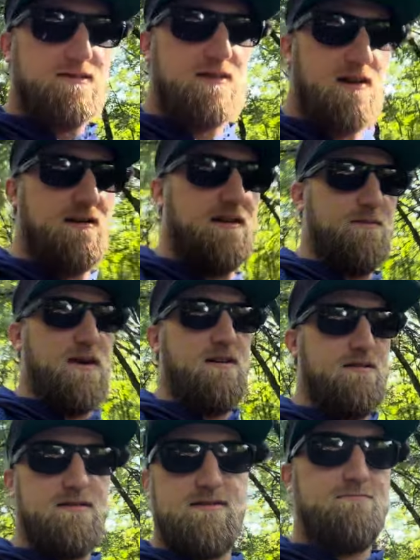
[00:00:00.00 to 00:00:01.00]
talking
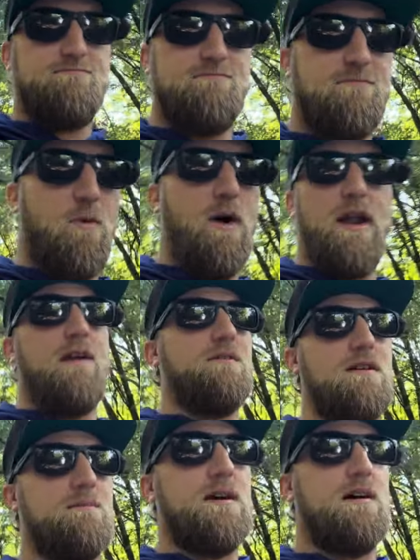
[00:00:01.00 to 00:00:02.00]
about whatever
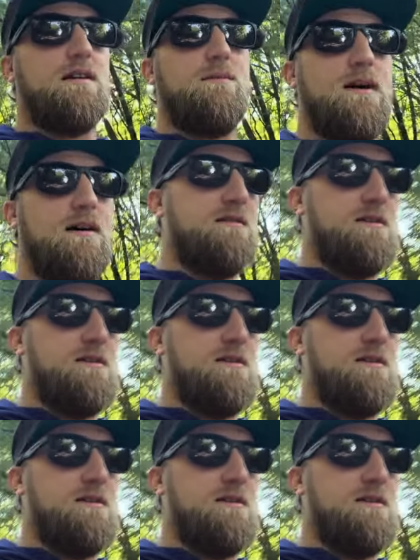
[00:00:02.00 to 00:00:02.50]
I'm talking about.